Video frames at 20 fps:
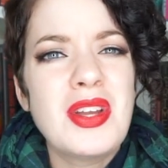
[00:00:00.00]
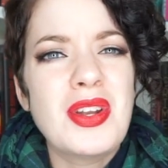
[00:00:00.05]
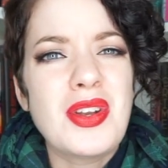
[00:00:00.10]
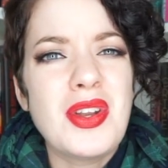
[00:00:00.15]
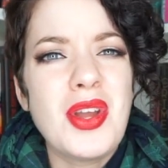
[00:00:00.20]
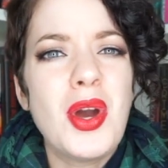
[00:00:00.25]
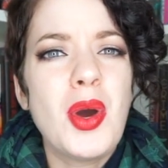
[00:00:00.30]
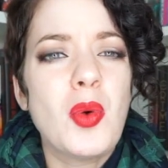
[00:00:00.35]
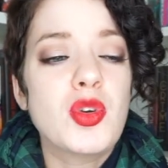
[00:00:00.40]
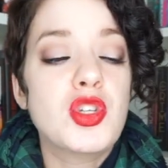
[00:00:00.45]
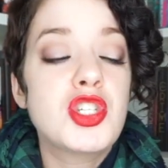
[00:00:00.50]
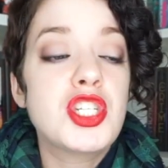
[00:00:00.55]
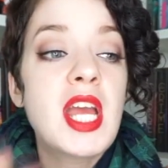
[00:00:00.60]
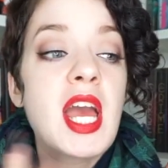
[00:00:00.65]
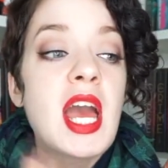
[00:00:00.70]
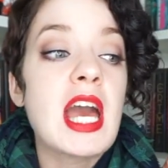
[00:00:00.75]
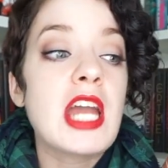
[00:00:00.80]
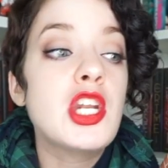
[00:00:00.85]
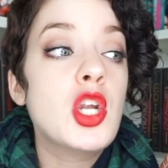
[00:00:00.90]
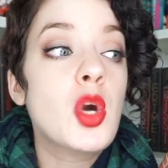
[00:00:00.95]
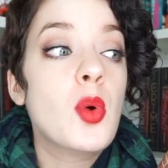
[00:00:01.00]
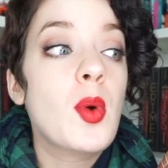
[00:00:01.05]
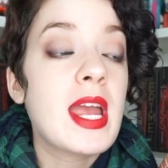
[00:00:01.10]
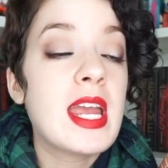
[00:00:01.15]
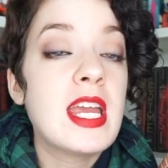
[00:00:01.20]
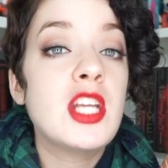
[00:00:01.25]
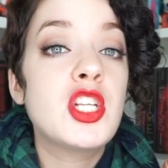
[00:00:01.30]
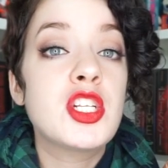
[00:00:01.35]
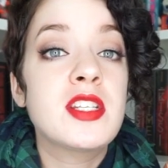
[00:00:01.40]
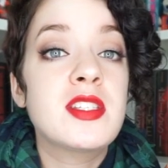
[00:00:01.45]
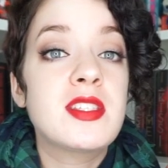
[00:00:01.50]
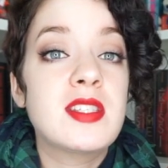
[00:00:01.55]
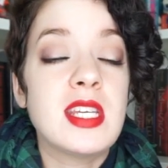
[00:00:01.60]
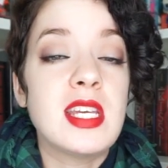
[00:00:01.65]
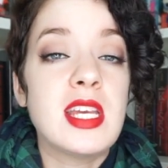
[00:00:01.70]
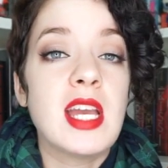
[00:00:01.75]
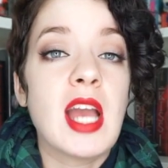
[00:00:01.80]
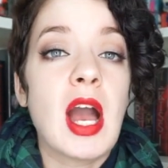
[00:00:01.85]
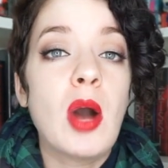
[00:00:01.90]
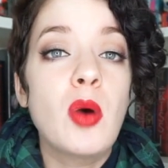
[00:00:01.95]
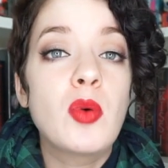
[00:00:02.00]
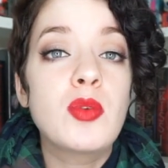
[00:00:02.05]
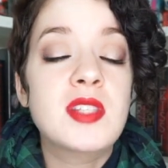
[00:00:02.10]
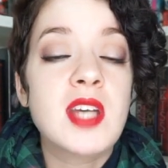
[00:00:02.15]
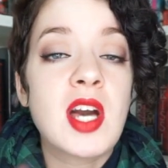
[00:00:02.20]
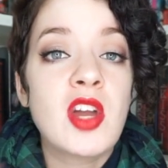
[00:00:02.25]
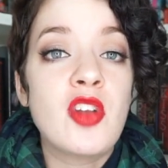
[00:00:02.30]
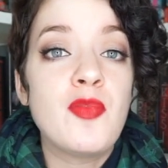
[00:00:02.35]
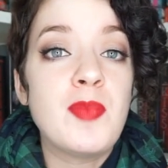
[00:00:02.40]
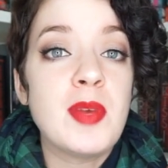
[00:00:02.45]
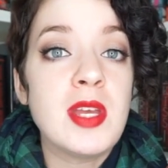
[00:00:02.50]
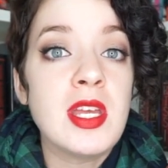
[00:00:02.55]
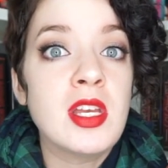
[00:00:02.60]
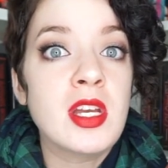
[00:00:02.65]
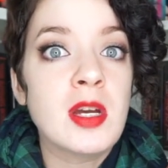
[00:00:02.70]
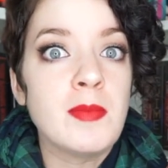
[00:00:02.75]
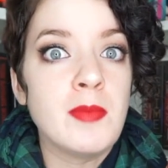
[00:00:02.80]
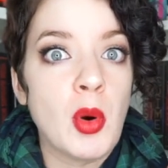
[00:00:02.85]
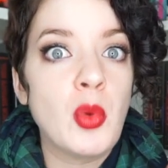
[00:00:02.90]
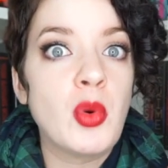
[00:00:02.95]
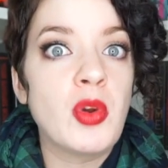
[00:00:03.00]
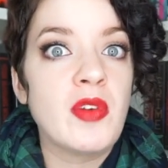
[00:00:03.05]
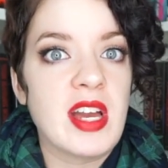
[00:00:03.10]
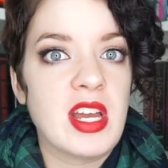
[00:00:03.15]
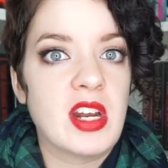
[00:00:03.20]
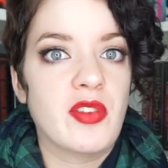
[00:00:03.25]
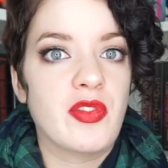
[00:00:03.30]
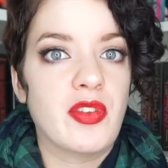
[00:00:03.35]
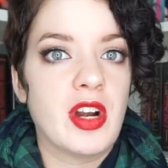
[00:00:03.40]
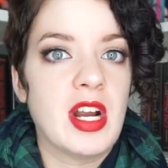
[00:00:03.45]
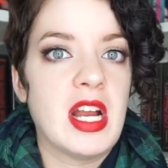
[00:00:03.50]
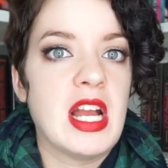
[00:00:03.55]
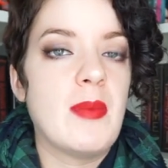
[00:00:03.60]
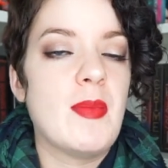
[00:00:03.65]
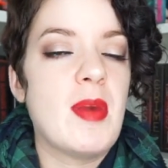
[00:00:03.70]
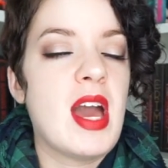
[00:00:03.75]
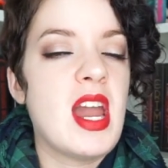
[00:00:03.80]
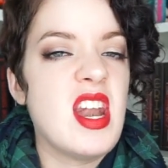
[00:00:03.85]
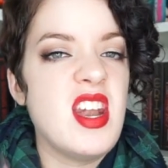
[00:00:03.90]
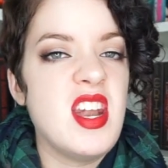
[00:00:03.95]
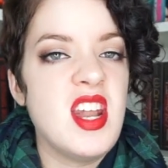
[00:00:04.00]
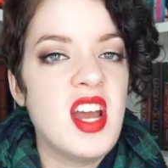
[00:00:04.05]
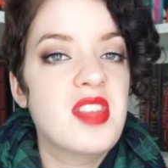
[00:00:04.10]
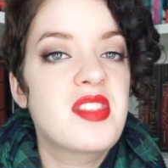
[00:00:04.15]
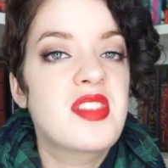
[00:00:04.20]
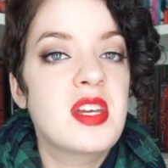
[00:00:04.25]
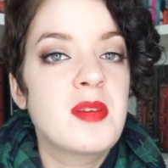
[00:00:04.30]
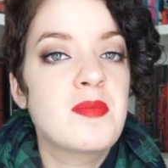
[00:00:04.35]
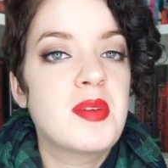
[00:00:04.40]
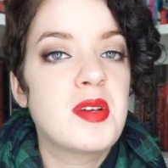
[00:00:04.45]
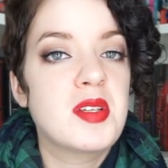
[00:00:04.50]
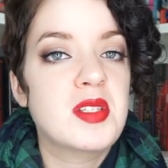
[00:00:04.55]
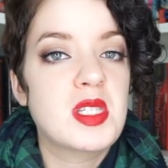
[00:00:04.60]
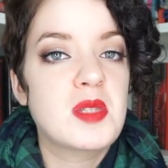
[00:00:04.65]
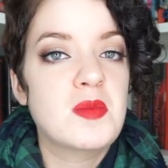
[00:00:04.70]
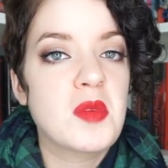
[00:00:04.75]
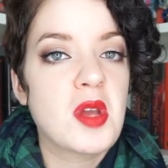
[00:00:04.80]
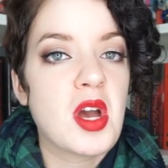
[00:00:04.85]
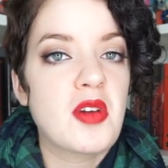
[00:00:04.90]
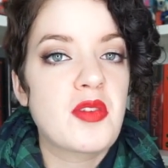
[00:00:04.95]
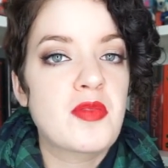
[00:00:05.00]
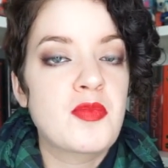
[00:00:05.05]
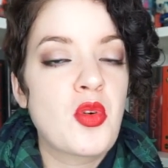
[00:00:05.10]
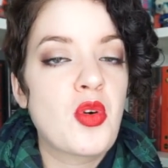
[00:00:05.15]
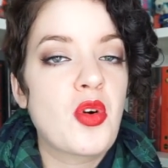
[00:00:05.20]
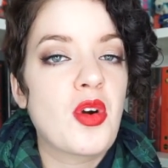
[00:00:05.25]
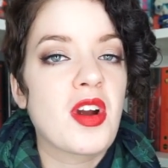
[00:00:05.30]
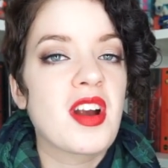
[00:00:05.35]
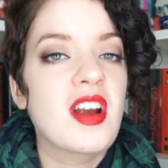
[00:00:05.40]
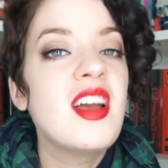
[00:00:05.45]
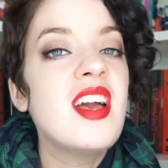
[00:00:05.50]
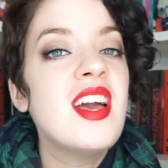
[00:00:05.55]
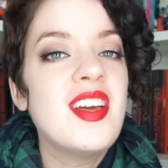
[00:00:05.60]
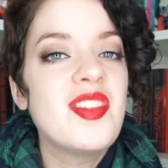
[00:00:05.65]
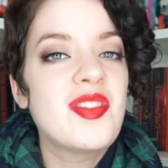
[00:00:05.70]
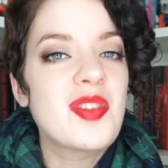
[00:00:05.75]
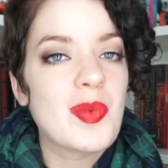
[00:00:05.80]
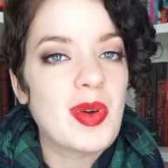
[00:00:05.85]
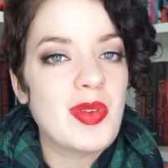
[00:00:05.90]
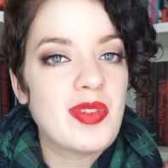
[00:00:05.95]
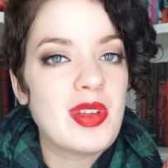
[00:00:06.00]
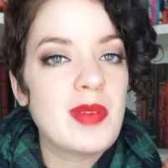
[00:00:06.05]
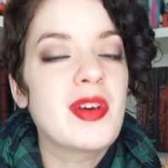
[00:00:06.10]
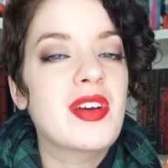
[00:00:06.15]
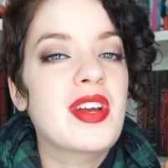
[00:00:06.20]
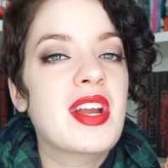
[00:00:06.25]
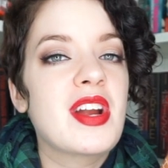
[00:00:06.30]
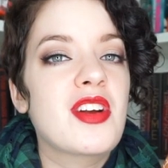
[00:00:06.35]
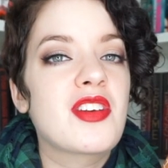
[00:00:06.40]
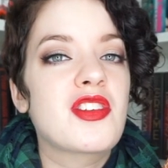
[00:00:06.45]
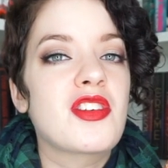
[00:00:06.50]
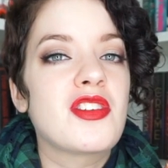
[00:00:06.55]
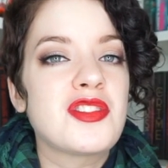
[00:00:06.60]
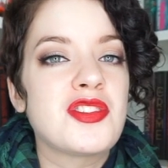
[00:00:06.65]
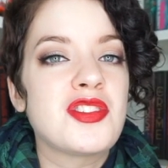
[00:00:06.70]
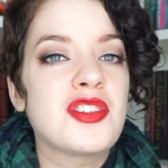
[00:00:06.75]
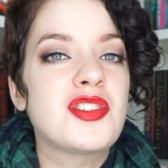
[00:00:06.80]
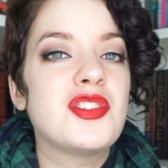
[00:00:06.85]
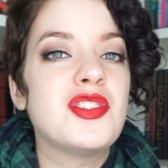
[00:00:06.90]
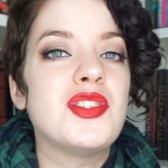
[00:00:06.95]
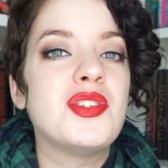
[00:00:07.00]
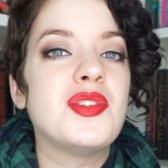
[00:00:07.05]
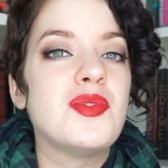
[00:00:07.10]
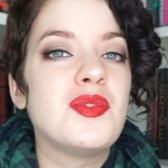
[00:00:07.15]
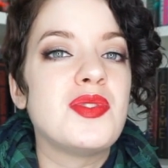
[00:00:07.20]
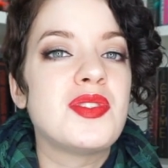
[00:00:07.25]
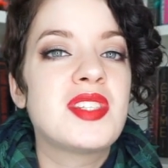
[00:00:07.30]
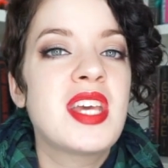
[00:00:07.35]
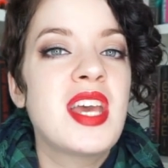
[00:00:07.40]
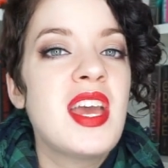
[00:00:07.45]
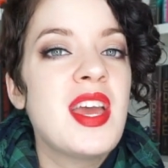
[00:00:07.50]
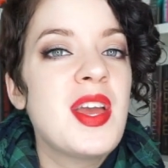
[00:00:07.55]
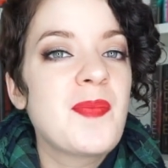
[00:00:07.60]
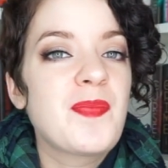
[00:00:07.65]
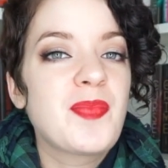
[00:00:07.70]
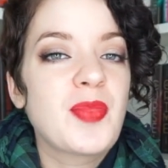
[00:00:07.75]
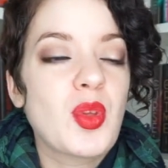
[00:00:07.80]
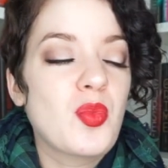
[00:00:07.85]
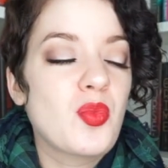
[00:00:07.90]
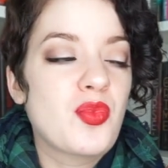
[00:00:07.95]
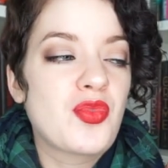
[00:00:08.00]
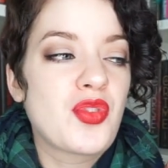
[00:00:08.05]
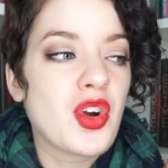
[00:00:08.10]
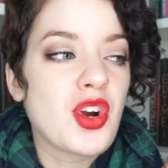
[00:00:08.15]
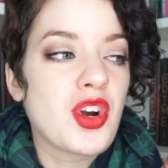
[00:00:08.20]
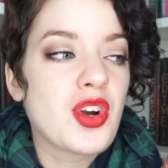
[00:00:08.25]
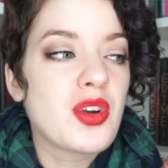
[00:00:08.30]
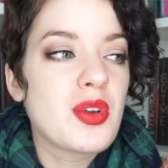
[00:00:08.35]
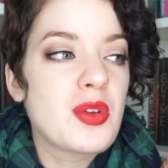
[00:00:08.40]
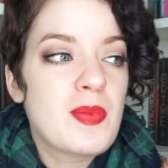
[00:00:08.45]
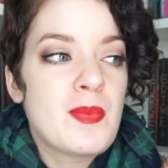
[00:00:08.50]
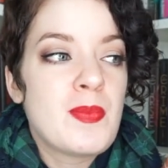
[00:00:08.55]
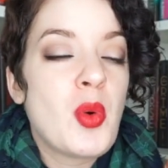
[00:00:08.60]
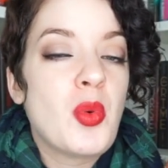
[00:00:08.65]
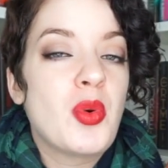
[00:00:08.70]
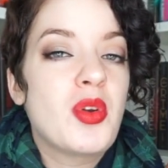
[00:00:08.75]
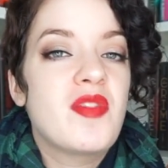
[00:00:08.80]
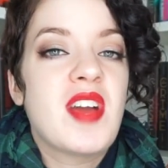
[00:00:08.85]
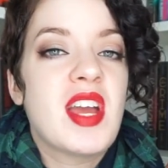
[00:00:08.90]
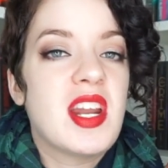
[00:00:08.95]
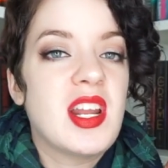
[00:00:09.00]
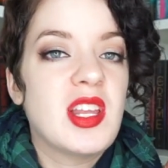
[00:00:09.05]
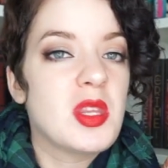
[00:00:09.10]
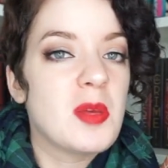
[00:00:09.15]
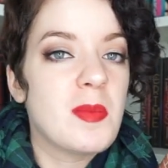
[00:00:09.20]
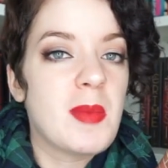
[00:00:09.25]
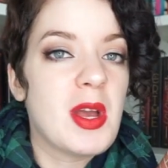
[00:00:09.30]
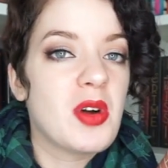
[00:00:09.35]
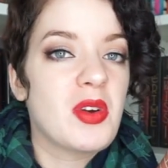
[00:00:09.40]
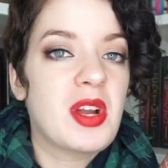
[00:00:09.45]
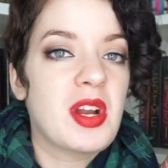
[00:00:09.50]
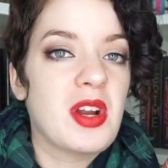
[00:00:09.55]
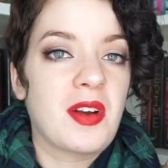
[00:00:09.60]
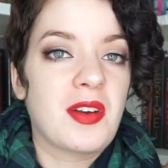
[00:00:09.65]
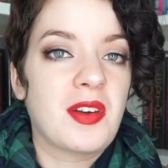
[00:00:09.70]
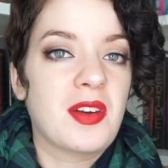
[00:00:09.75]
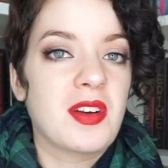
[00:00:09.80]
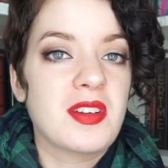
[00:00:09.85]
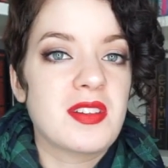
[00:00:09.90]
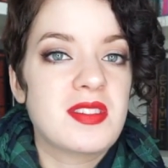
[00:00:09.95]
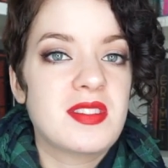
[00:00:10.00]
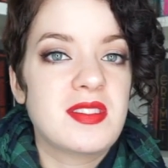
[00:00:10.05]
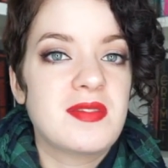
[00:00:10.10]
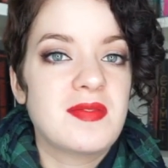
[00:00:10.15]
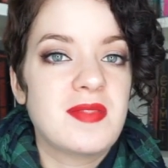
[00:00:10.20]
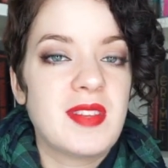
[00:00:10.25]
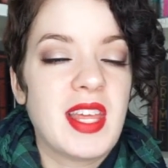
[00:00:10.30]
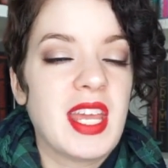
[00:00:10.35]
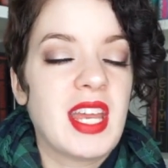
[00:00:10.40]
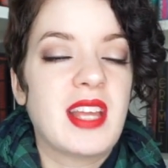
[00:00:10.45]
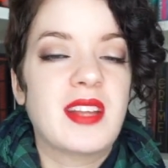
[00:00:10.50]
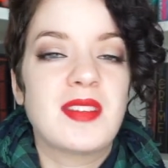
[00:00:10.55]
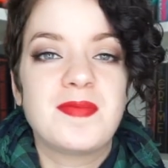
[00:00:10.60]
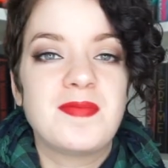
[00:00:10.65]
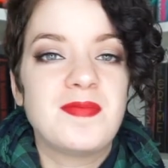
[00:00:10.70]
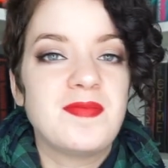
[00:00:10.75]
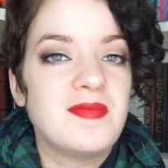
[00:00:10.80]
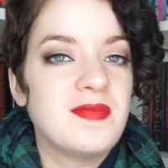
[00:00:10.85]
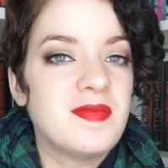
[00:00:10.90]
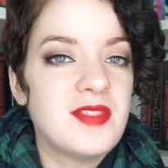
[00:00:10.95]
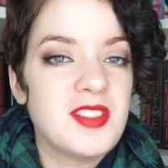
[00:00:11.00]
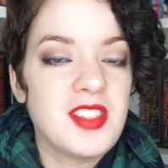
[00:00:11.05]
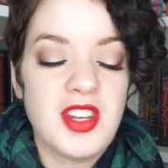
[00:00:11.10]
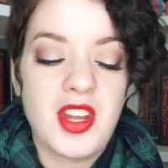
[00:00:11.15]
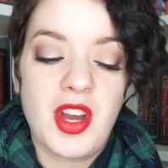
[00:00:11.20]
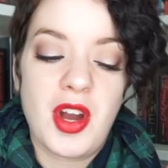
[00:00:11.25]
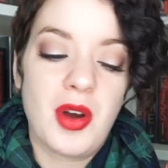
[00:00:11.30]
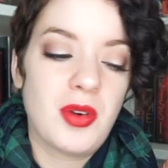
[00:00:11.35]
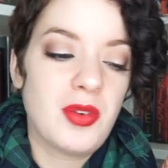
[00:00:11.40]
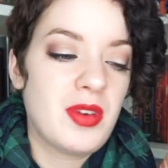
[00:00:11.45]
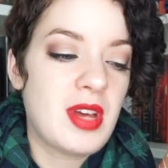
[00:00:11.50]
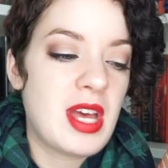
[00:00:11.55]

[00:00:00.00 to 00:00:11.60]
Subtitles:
no, she had no agency outside of being a motivator for him. And nothing pisses me off more than when female characters are just used for motivating the male characters. Like, no.